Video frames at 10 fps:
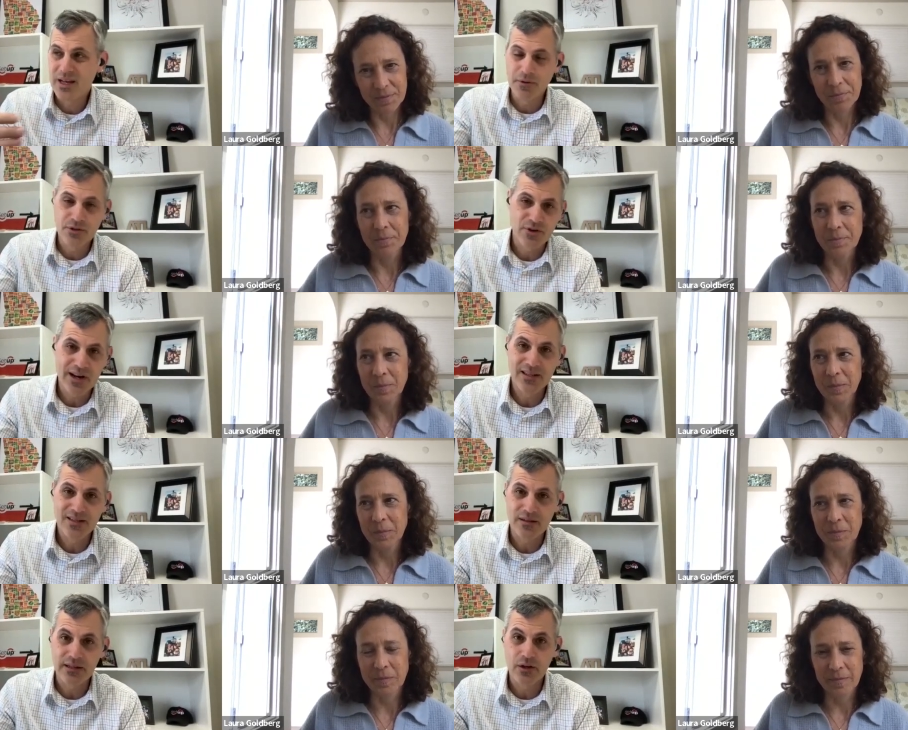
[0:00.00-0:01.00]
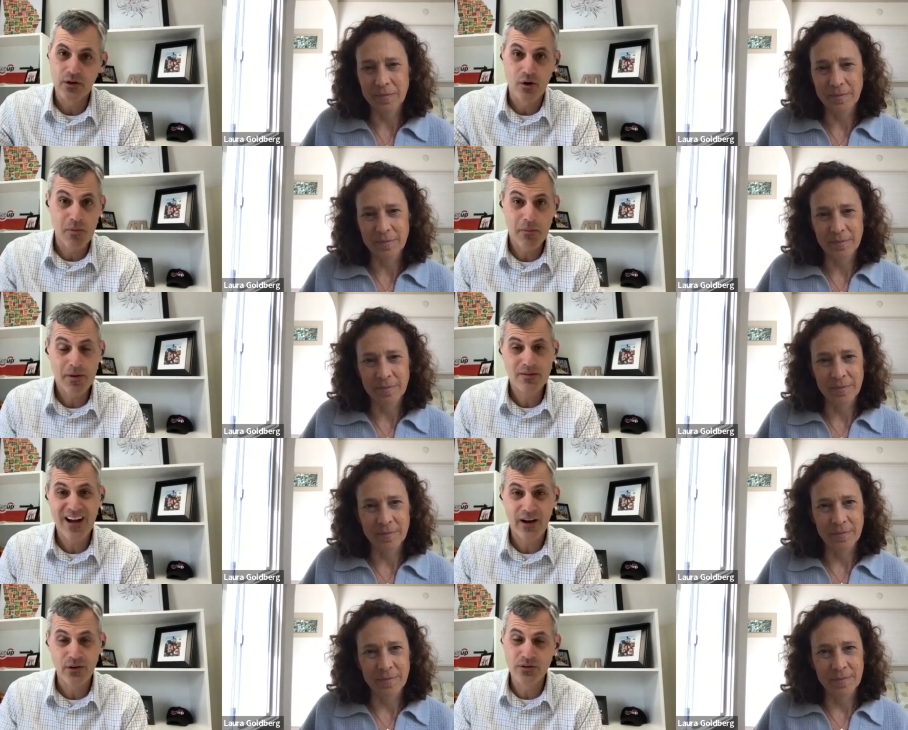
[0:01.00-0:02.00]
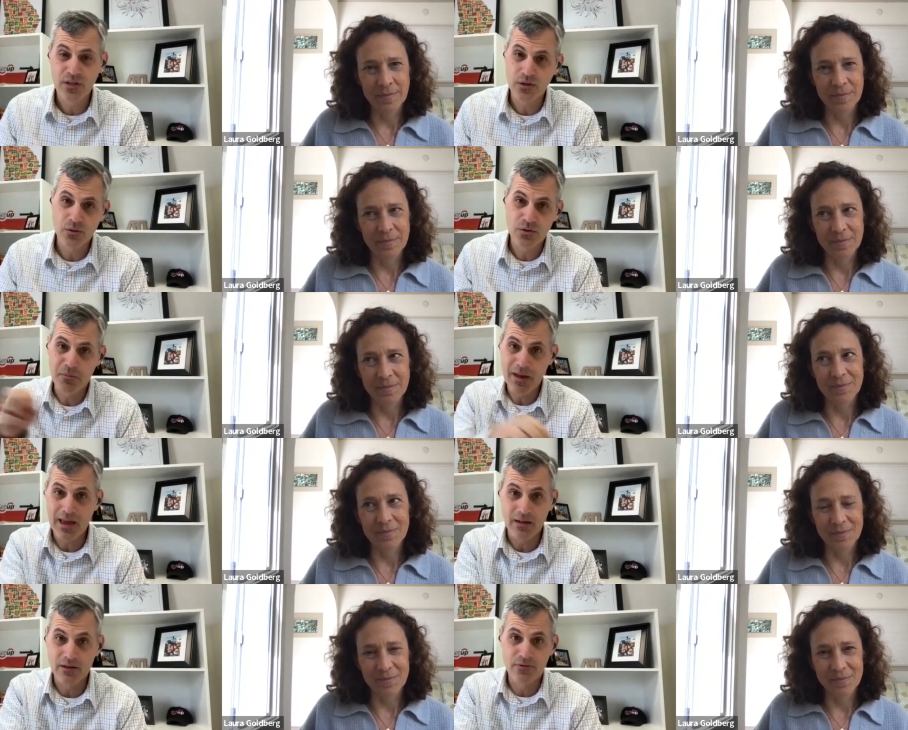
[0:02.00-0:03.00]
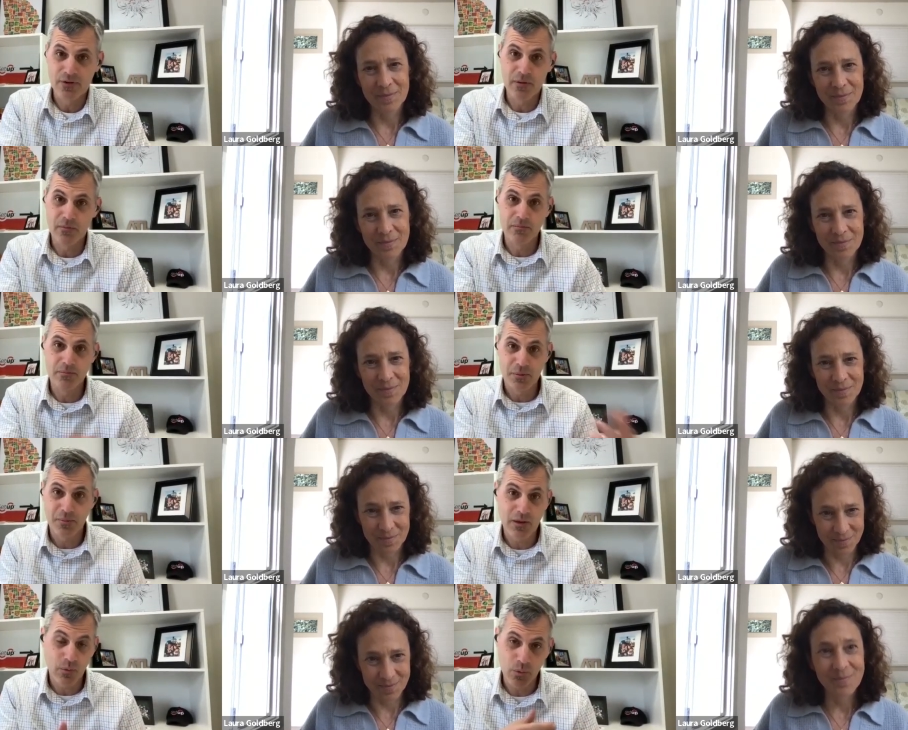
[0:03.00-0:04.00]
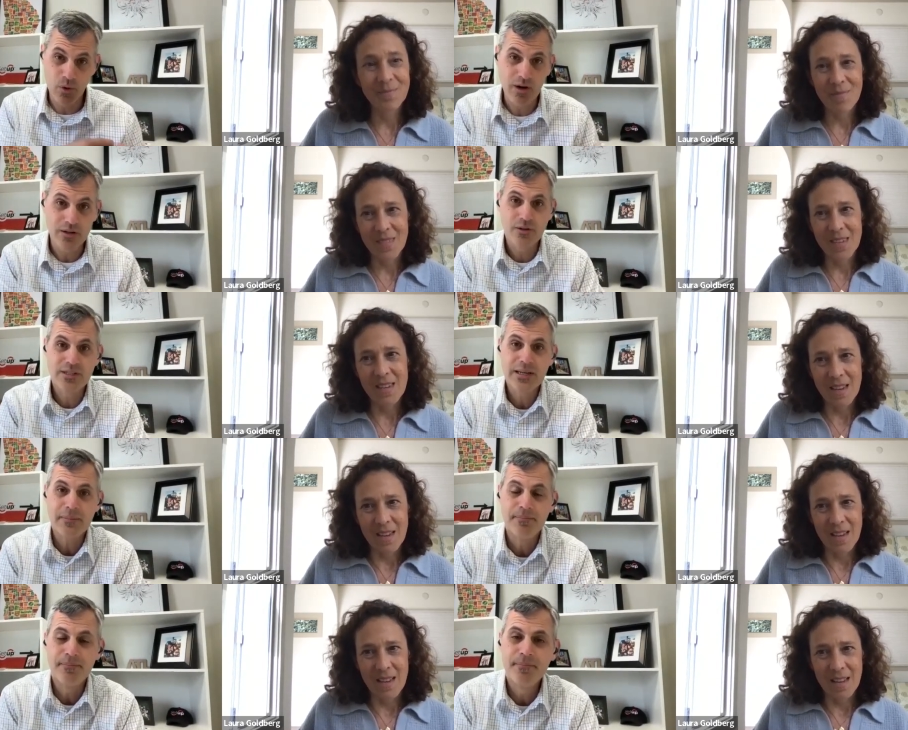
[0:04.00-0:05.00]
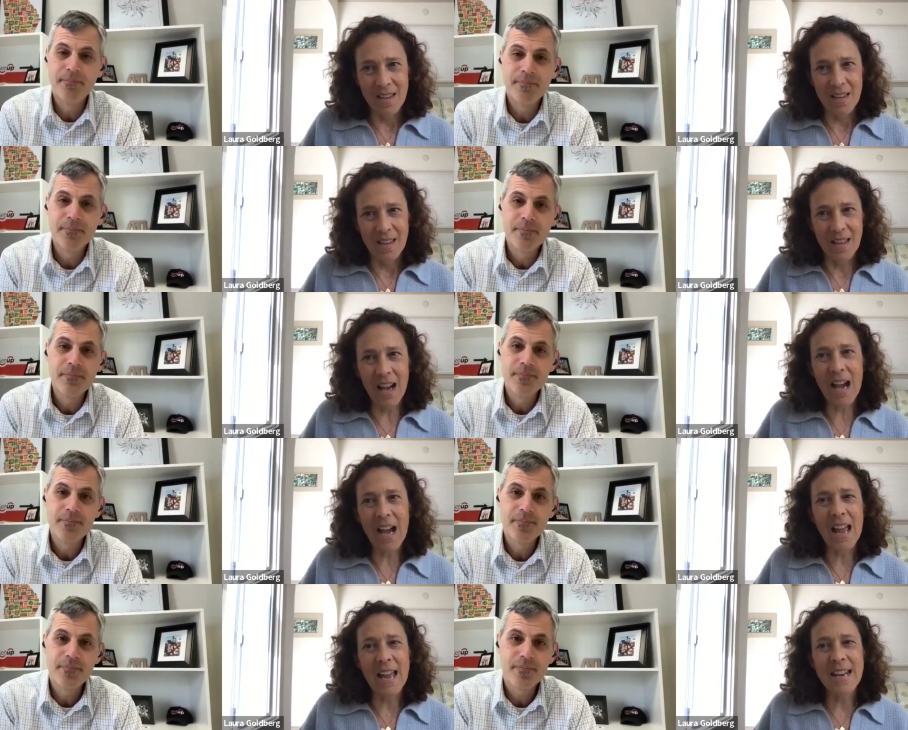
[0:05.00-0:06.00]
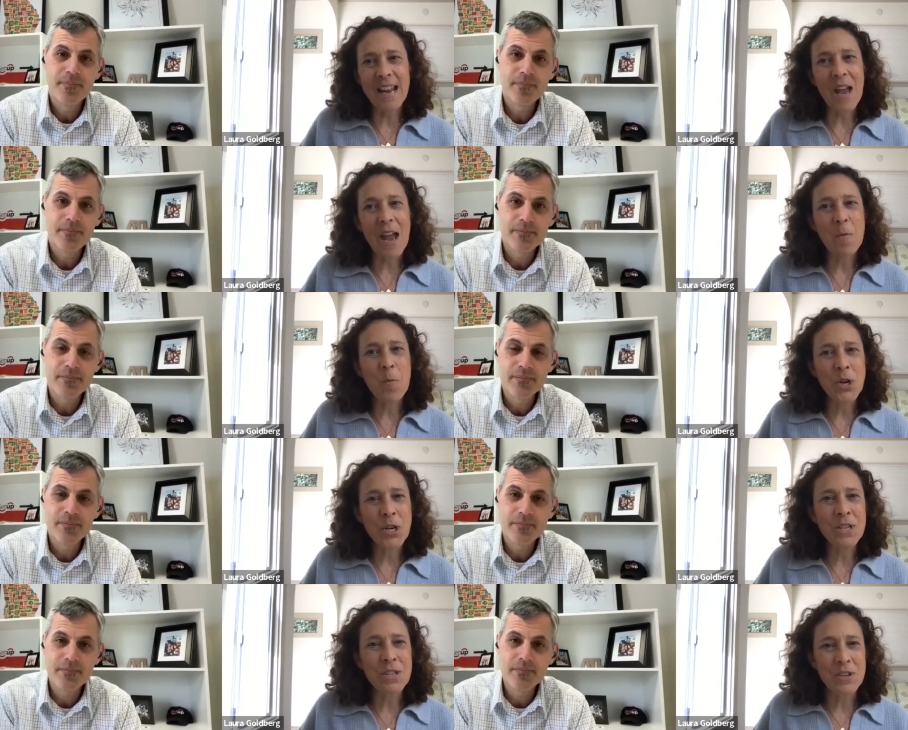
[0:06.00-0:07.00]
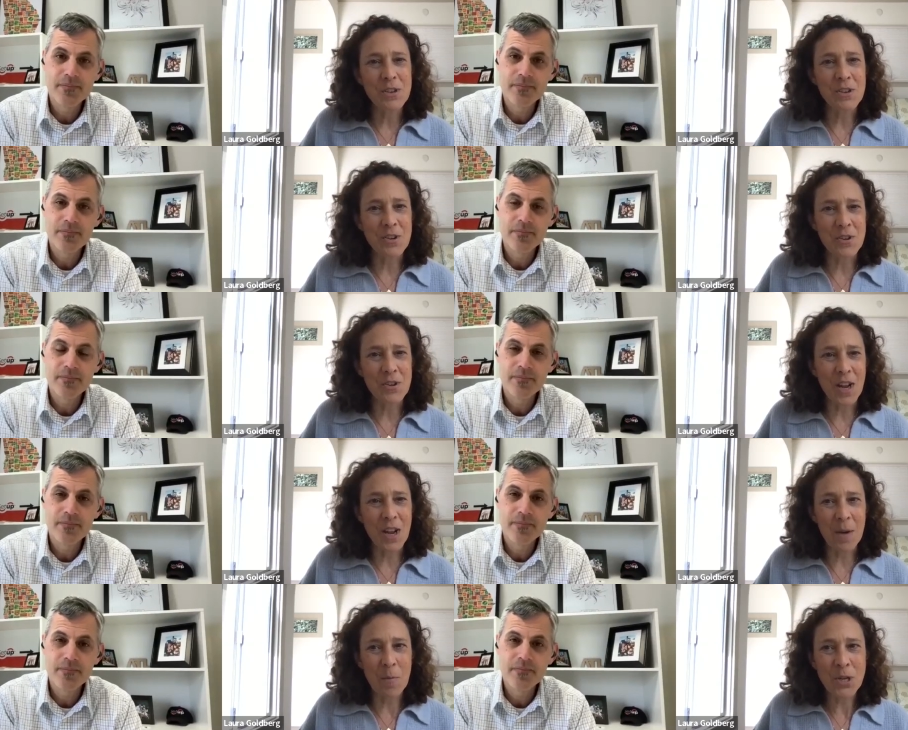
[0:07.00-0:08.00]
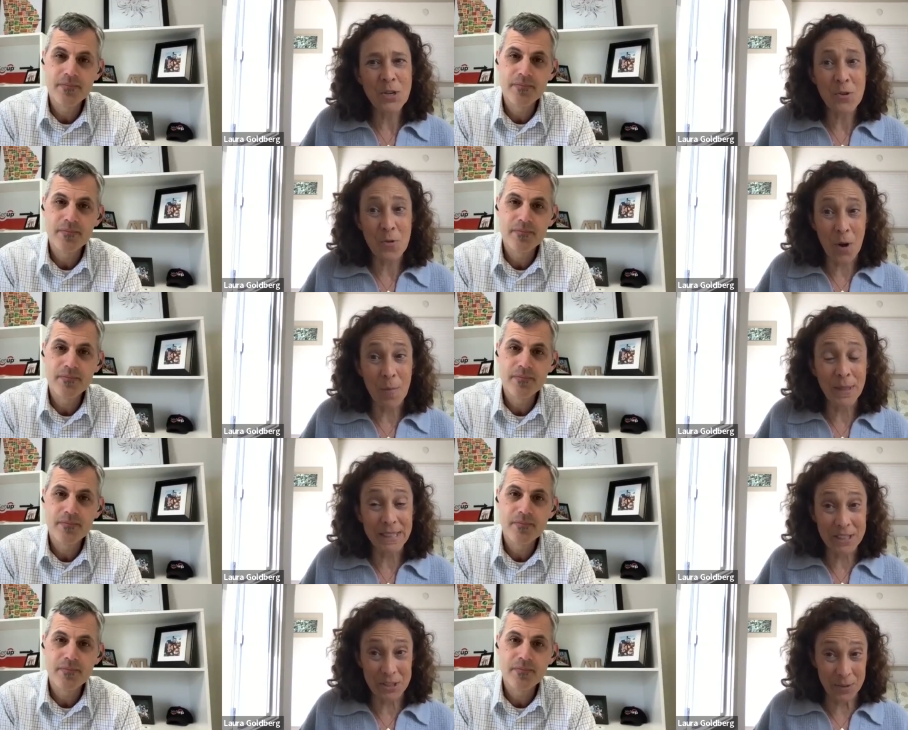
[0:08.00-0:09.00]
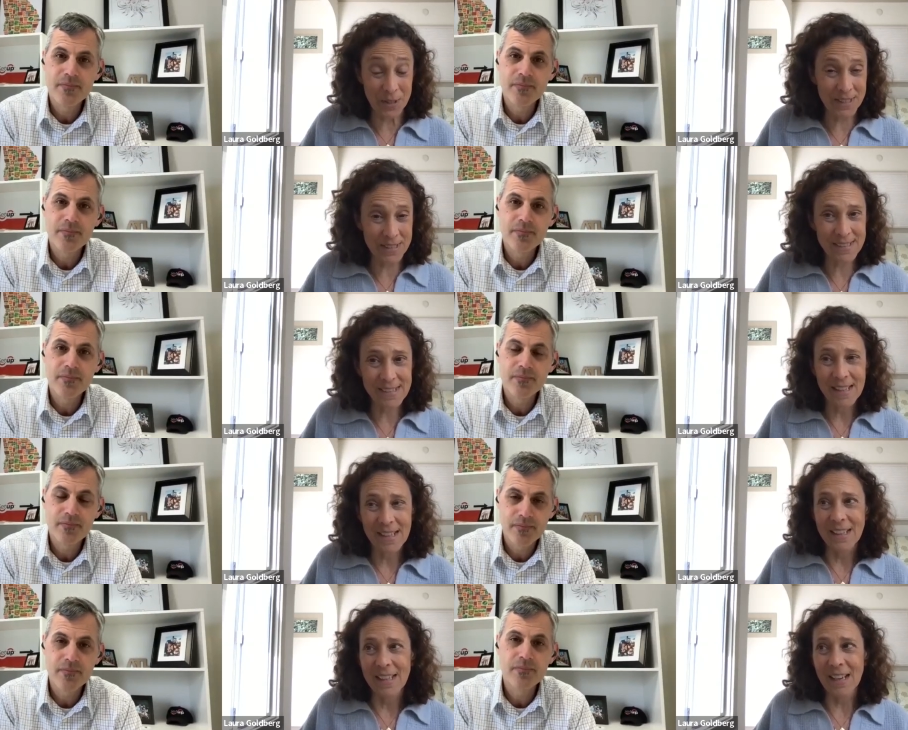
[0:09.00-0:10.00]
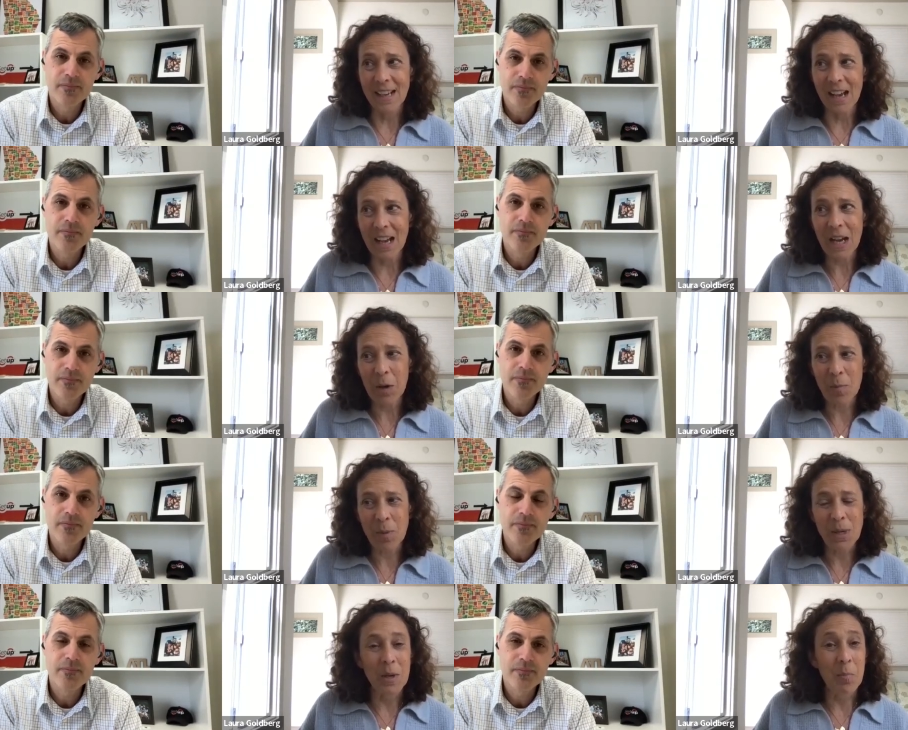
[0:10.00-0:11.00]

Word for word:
Speaker 1: to demonstrate as a leader or maybe values that you demand from somebody that would work on your team?
Speaker 2: I, and I, I wouldn't I wouldn't normally do this, um,